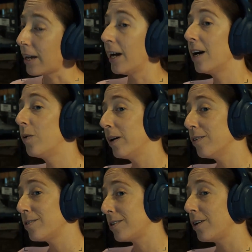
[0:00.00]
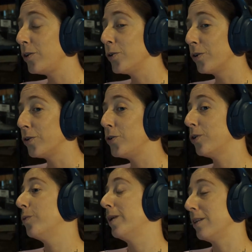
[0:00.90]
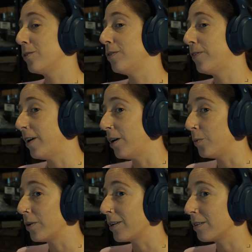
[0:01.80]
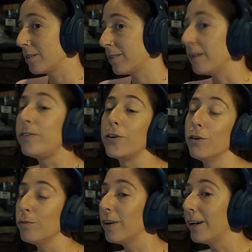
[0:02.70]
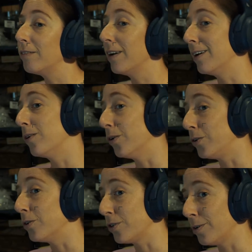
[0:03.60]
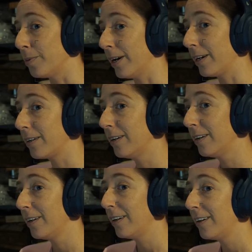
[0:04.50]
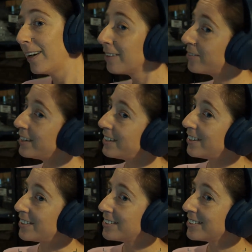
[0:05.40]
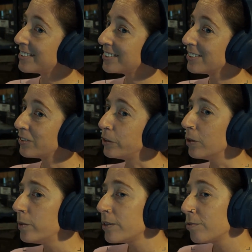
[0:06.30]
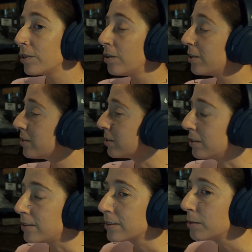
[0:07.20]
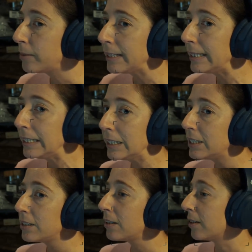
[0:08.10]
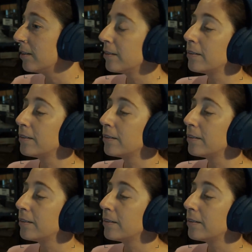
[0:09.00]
How else are you going to know where the good firewood is if you don't ride around on your dirt bike and find out? It's reconnaissance. It's completely legit.